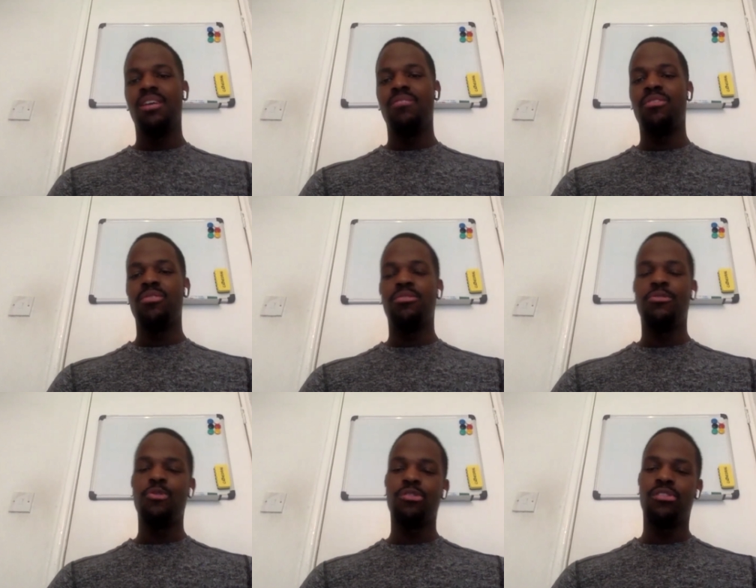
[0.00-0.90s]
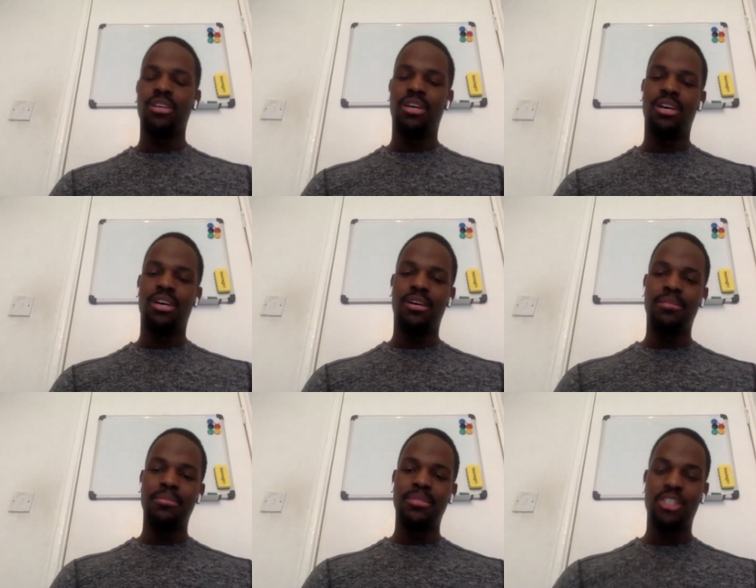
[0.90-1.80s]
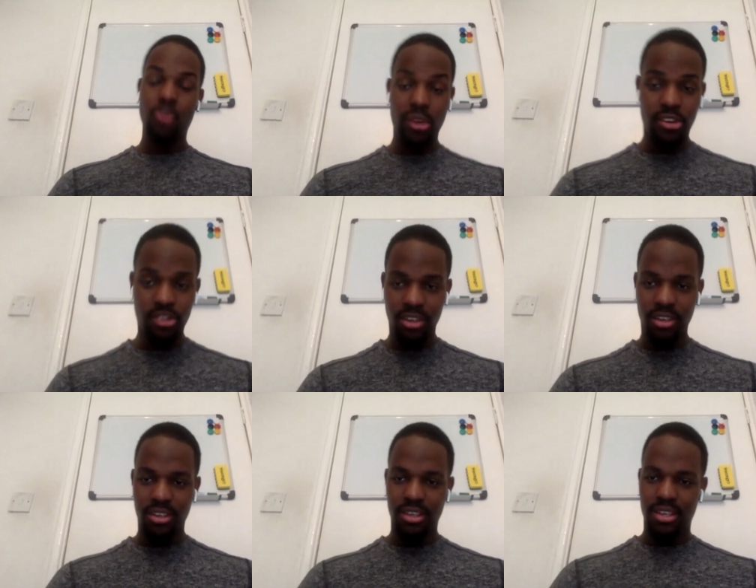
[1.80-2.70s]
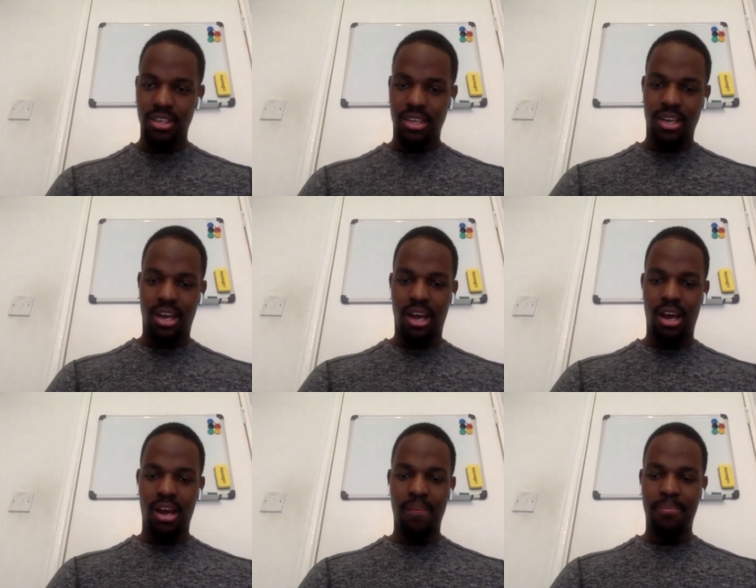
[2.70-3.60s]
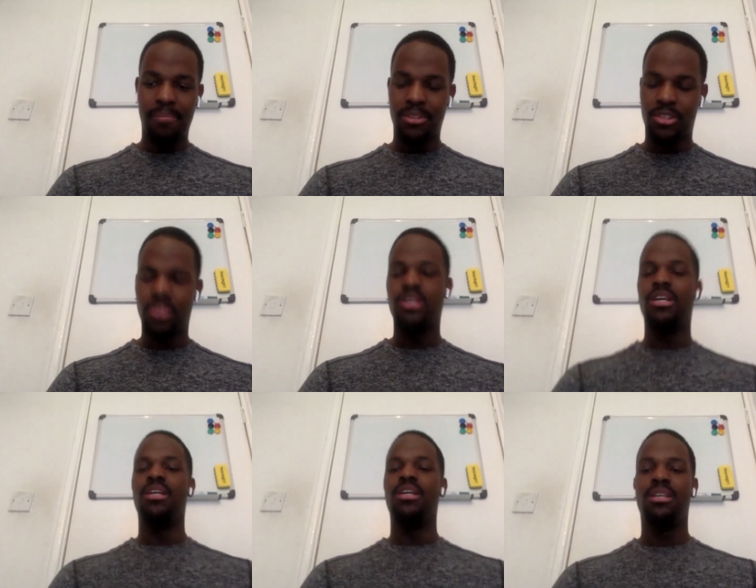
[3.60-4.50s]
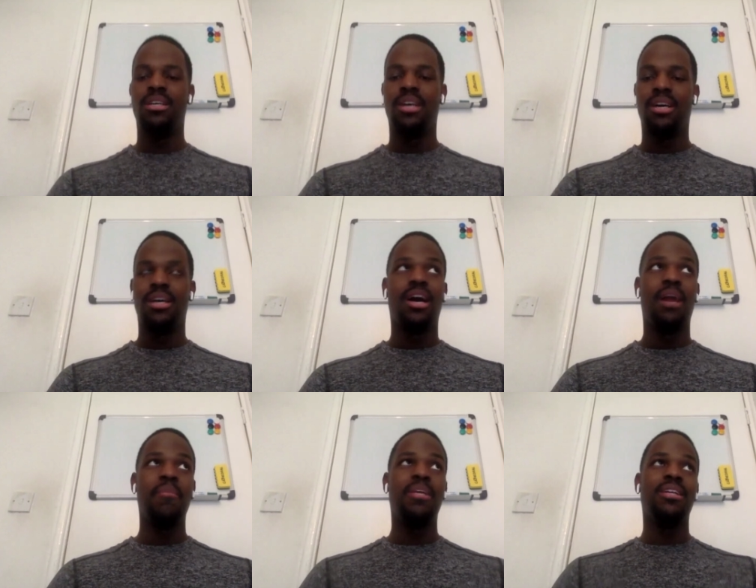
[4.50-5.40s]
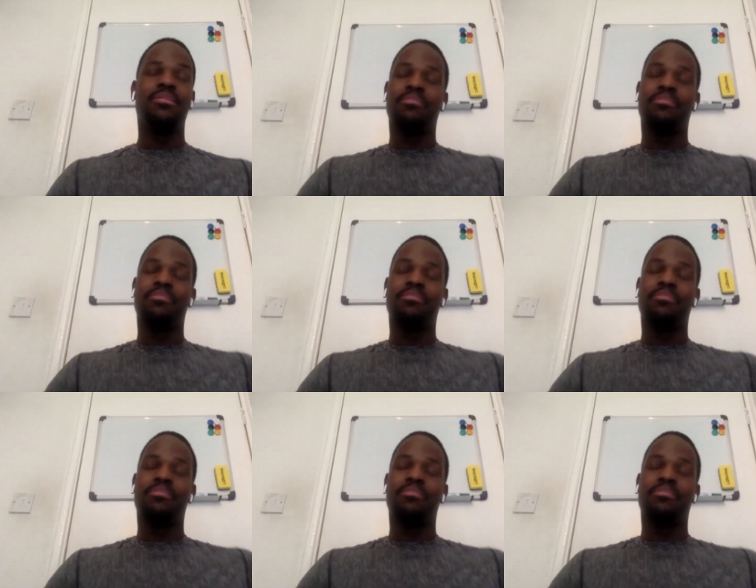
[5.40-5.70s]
very unfortunate um situation. Um, so yeah, I mean,